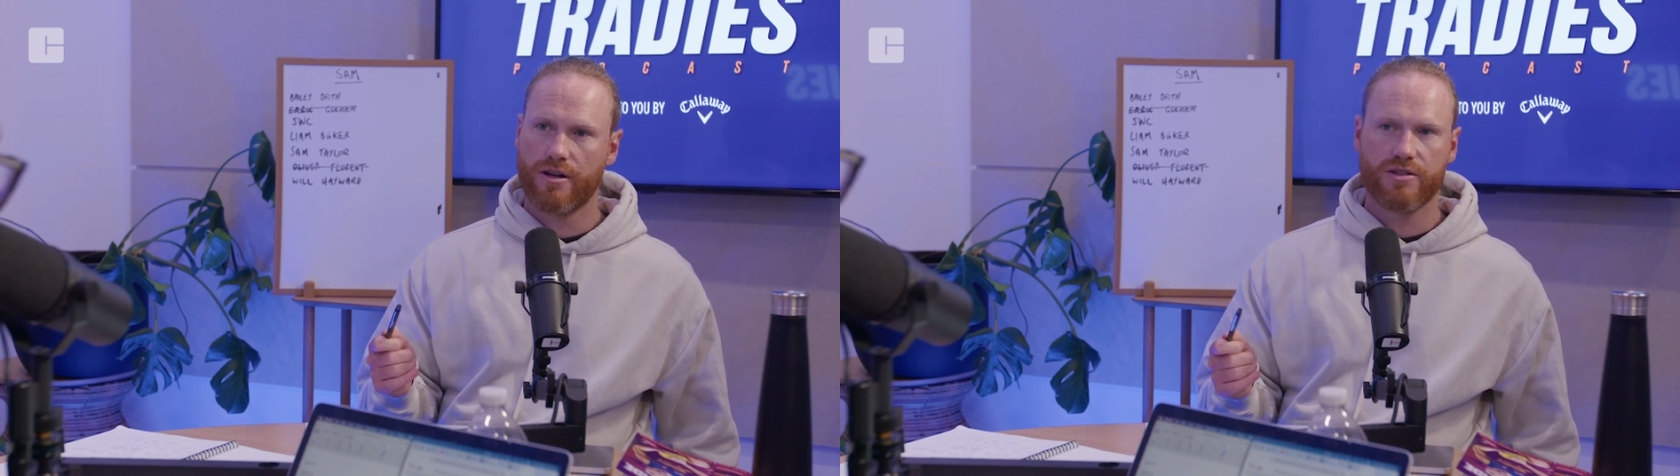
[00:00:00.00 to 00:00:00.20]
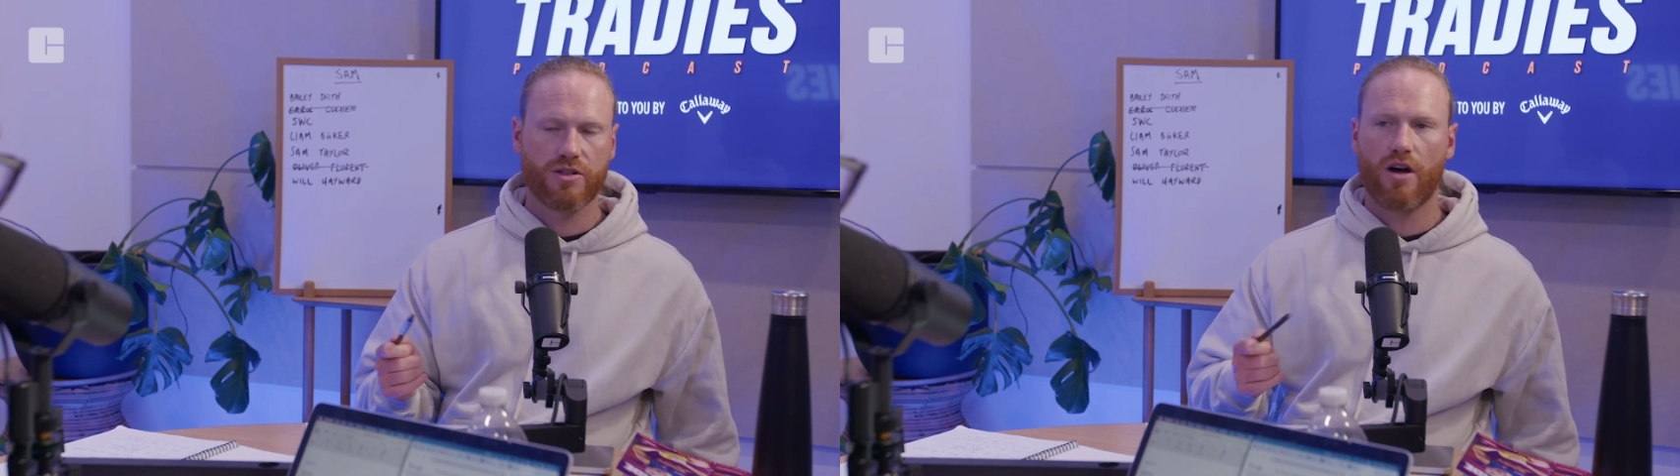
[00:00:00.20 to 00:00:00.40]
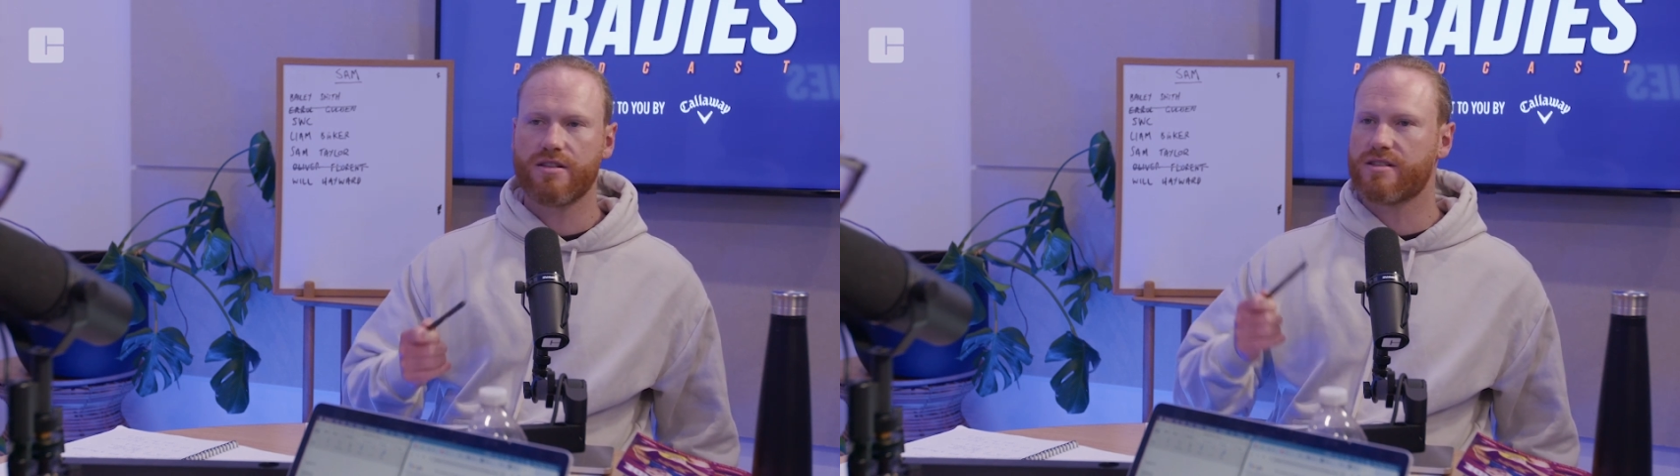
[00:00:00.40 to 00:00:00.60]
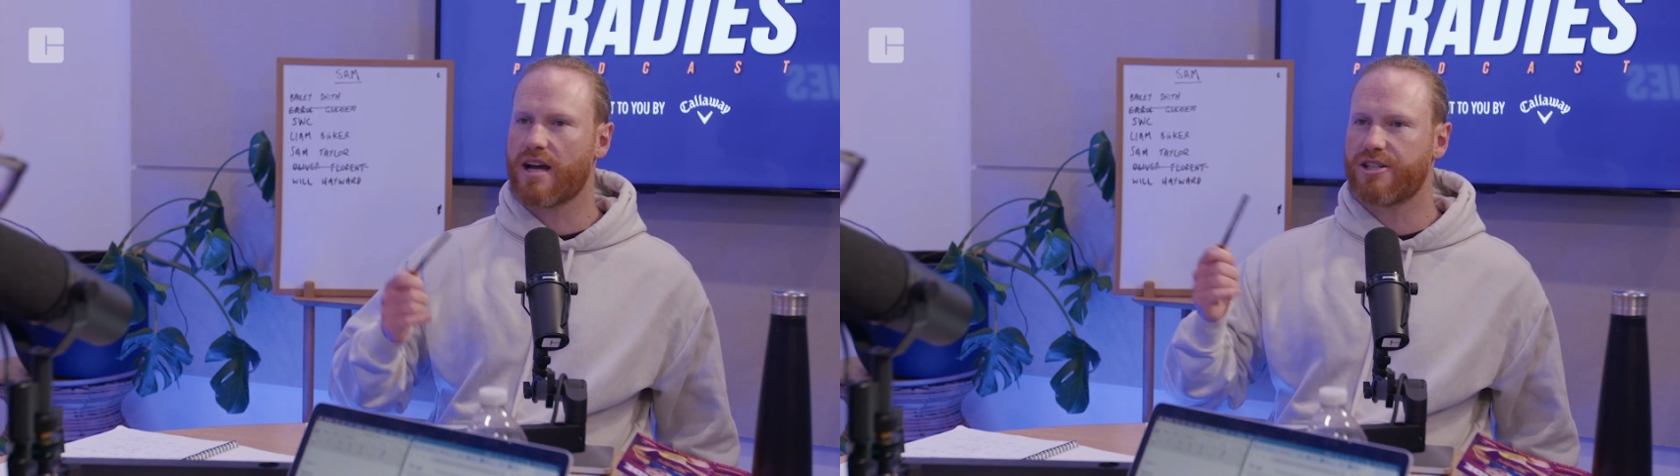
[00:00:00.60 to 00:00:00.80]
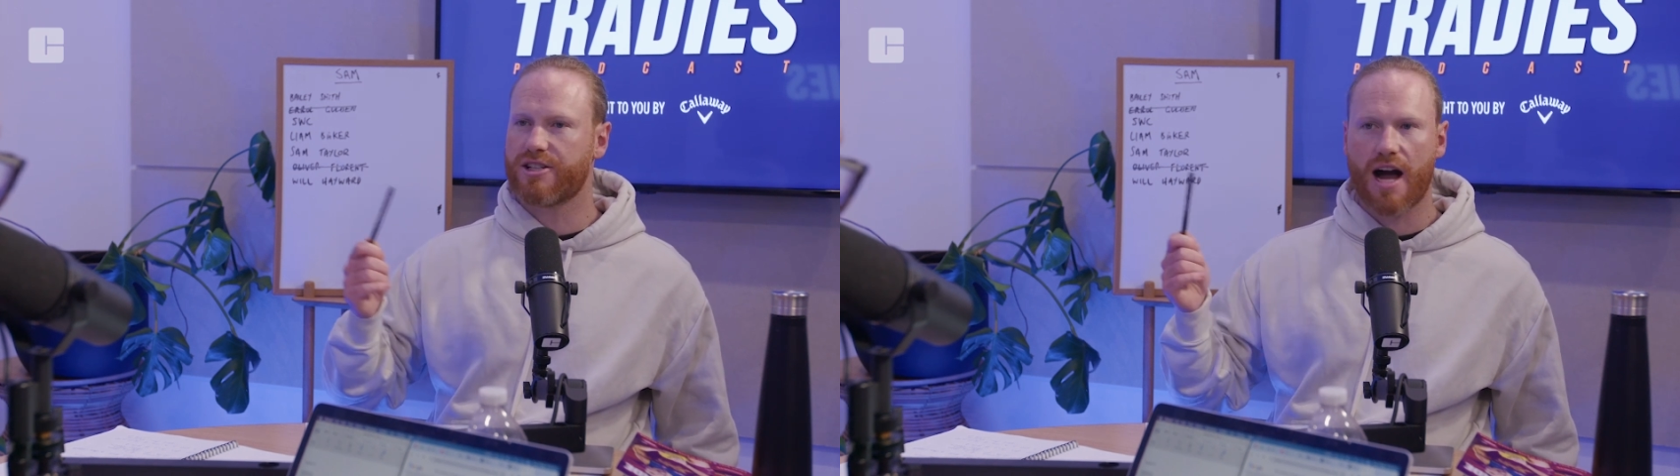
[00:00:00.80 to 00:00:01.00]
Scientists
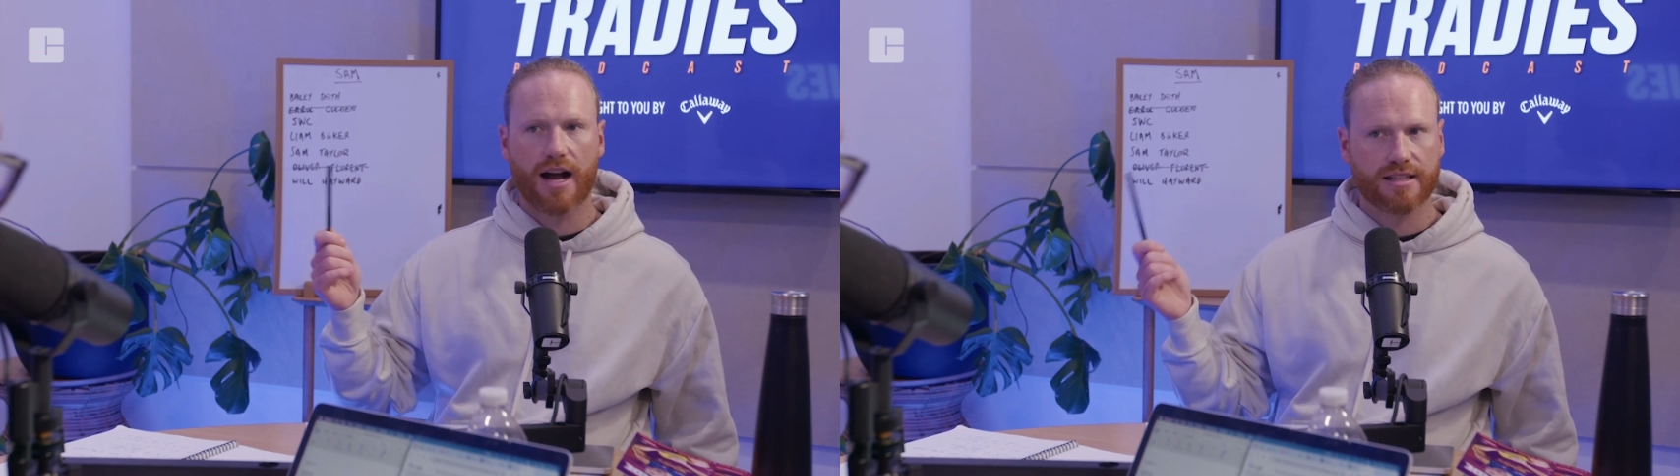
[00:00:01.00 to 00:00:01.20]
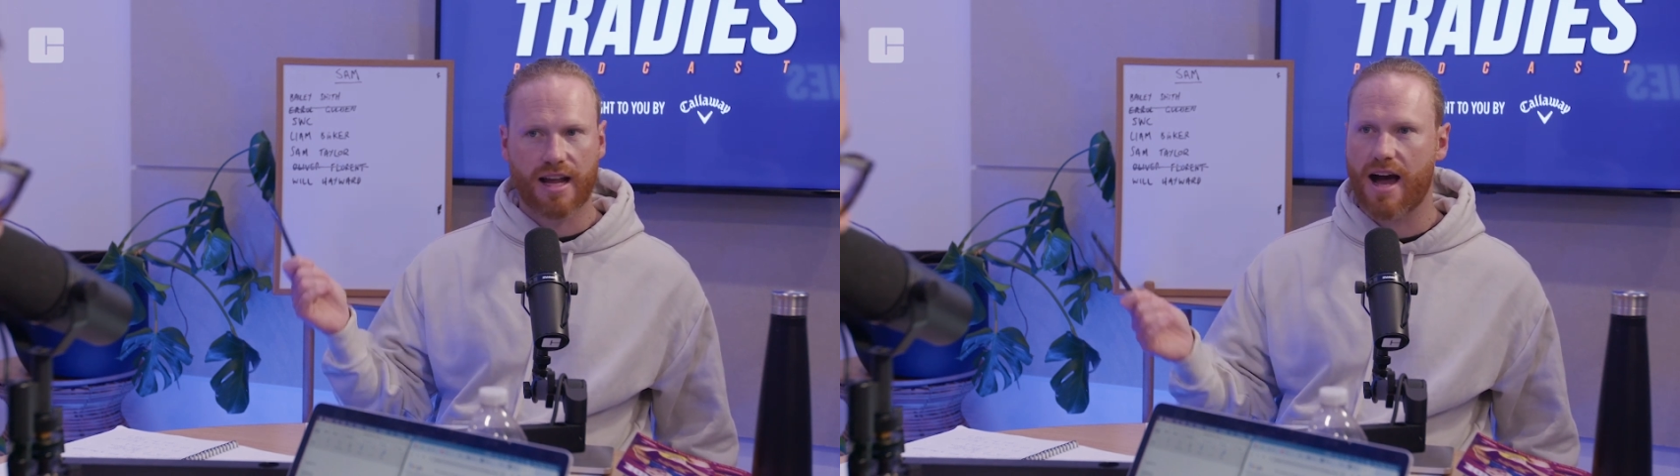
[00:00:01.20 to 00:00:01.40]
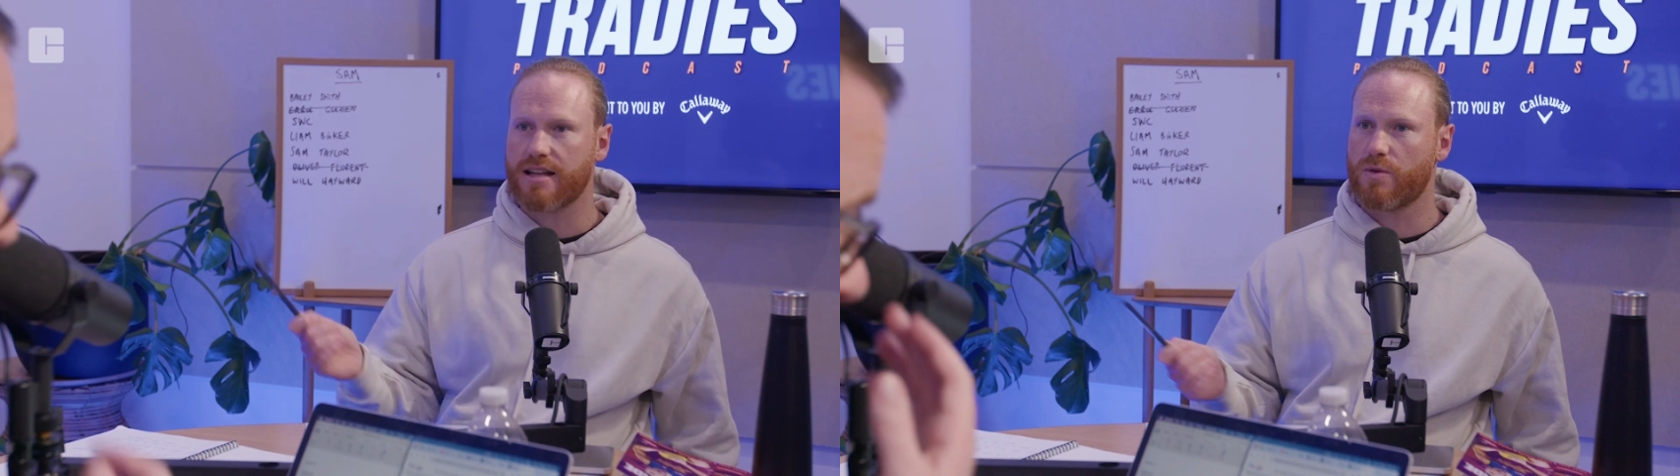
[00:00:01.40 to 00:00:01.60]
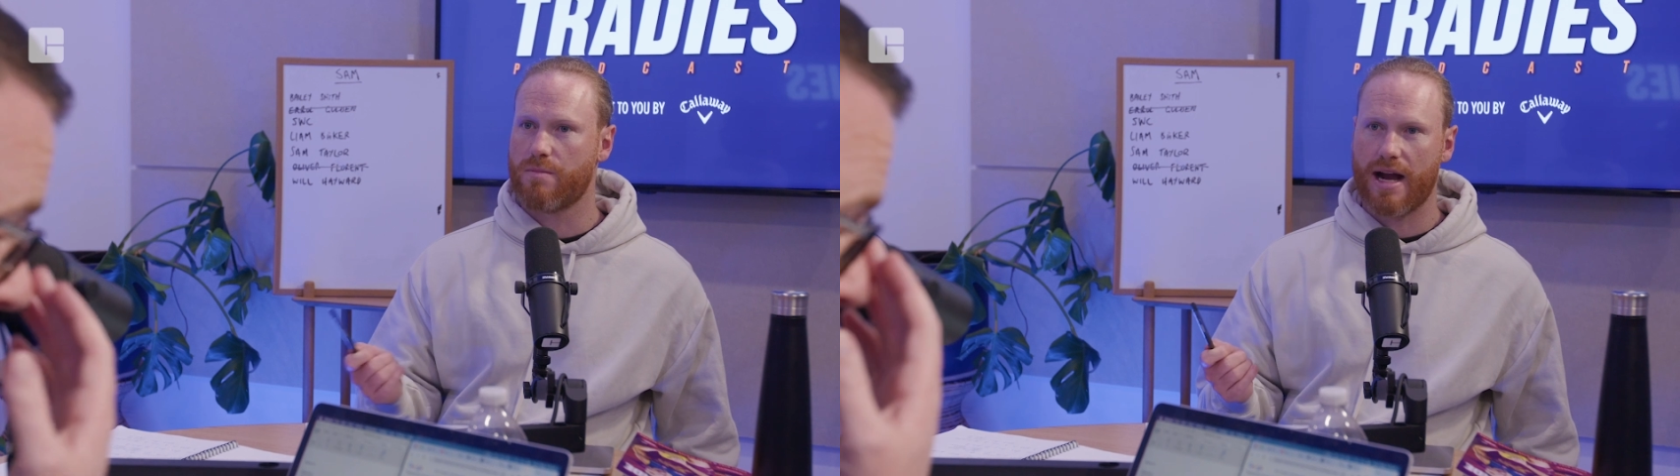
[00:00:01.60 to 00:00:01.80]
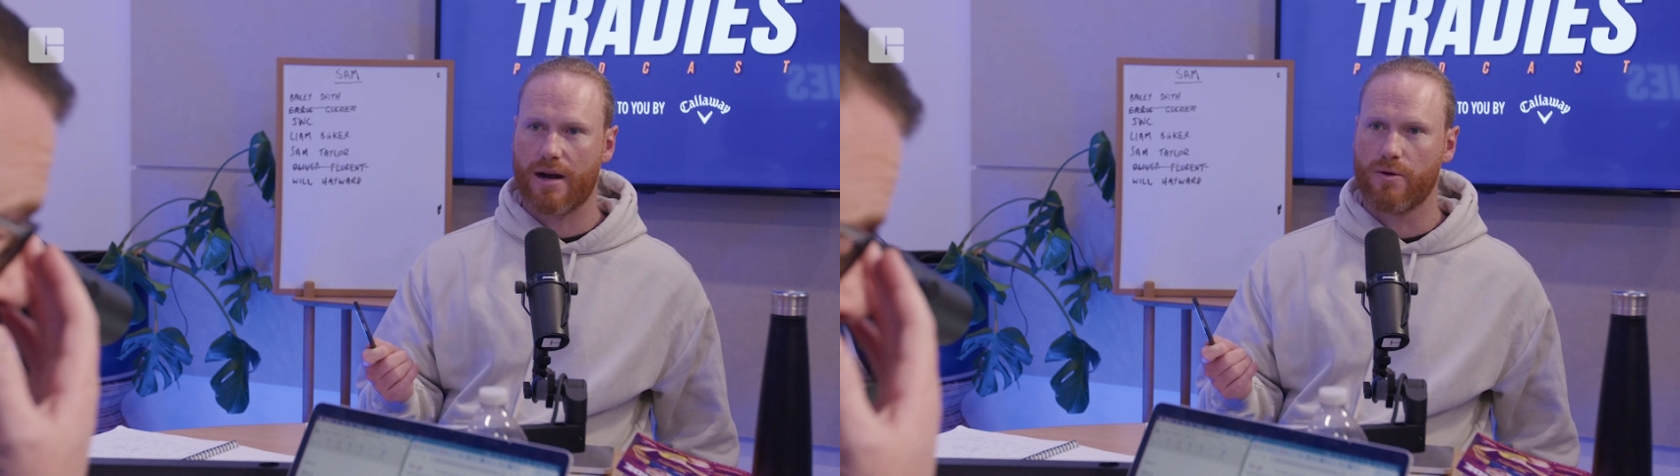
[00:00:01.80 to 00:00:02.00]
say sharks can't
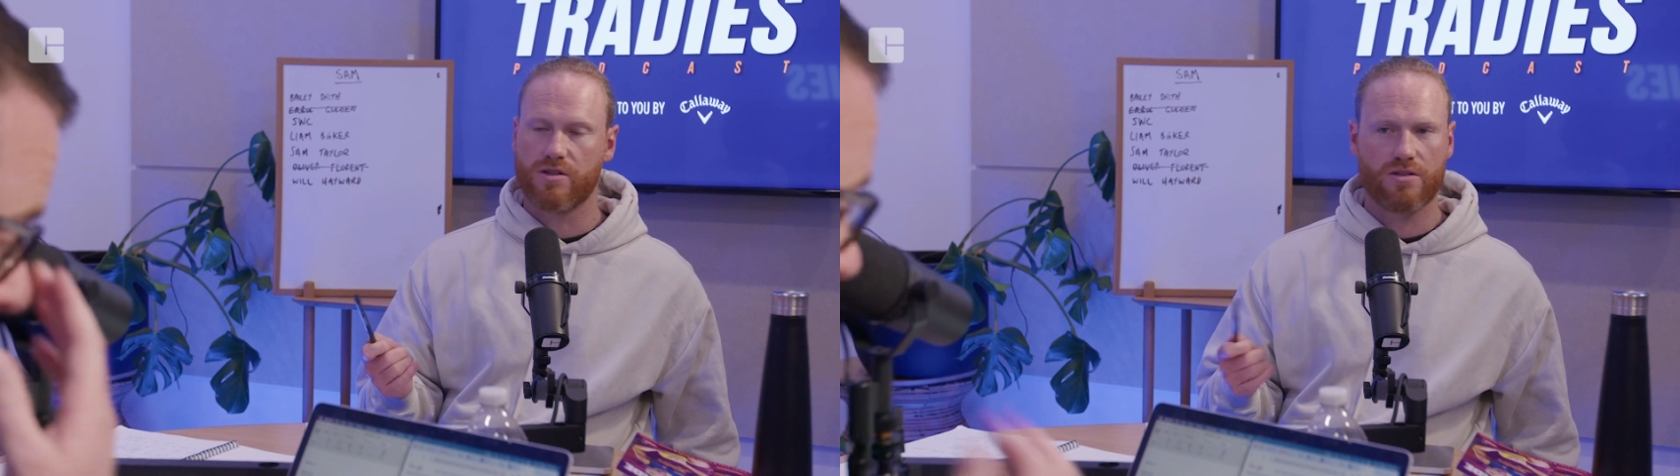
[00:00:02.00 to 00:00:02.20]
swim backwards.